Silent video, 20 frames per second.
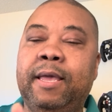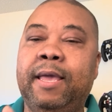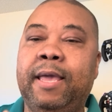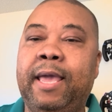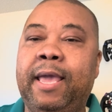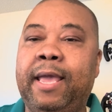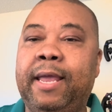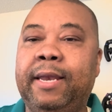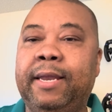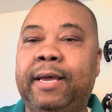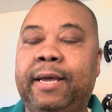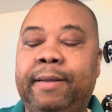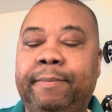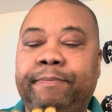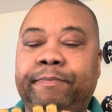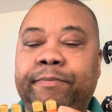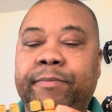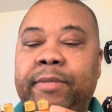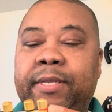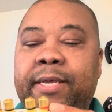and
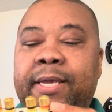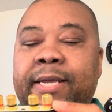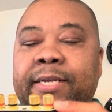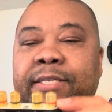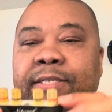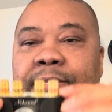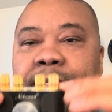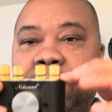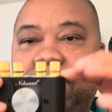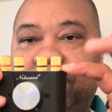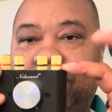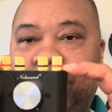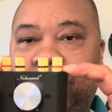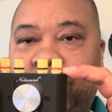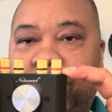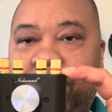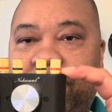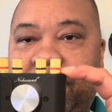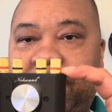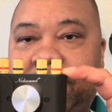it's
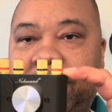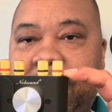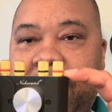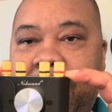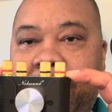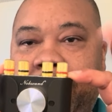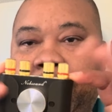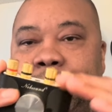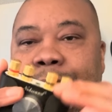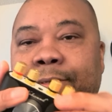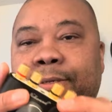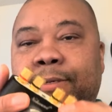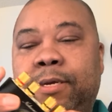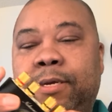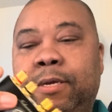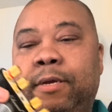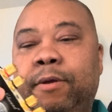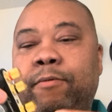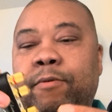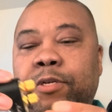pretty tight,
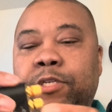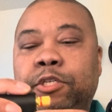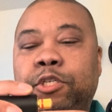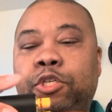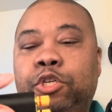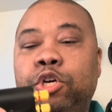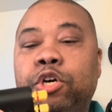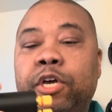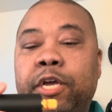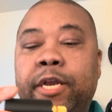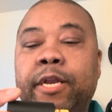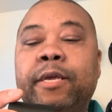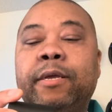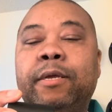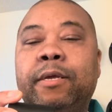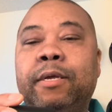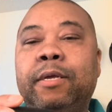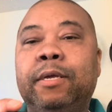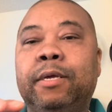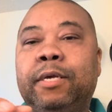which is good
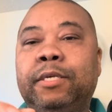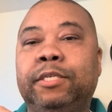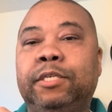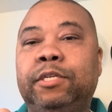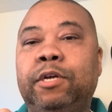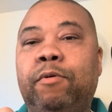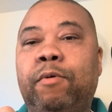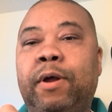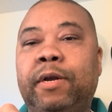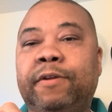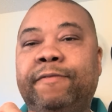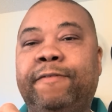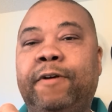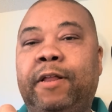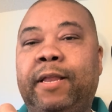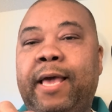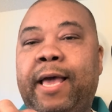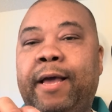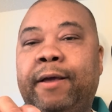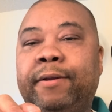because you don't want it to
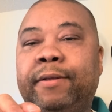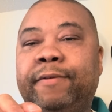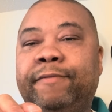fall out.